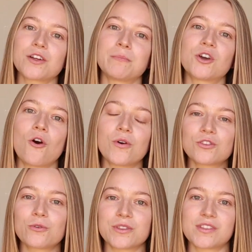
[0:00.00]
going to be going
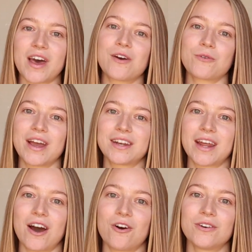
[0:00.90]
towards that right
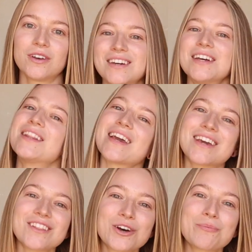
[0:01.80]
now. They
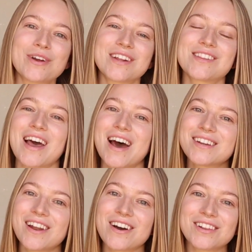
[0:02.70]
can look pretty sad
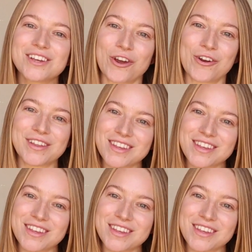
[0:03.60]
and ugly during